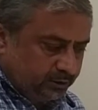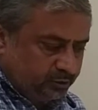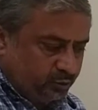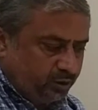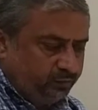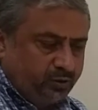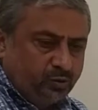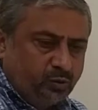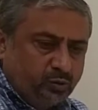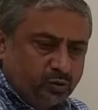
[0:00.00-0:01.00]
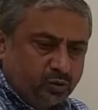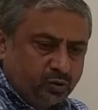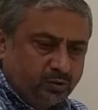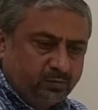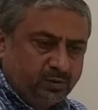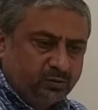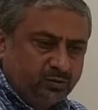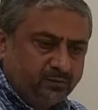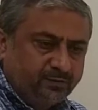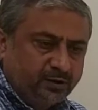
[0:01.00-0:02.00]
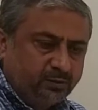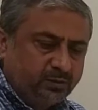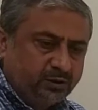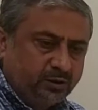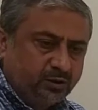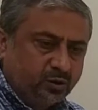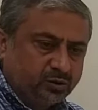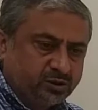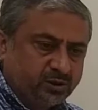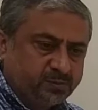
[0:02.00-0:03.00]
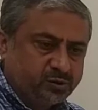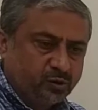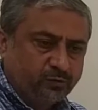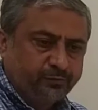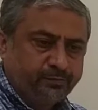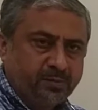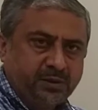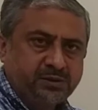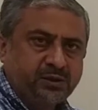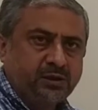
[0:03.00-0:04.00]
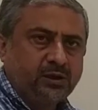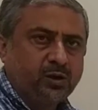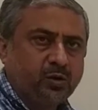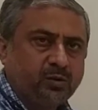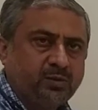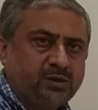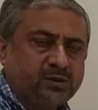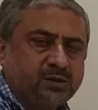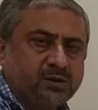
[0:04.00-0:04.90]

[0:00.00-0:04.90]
Today, we are going to talk about the fundamental concepts of managerial economics,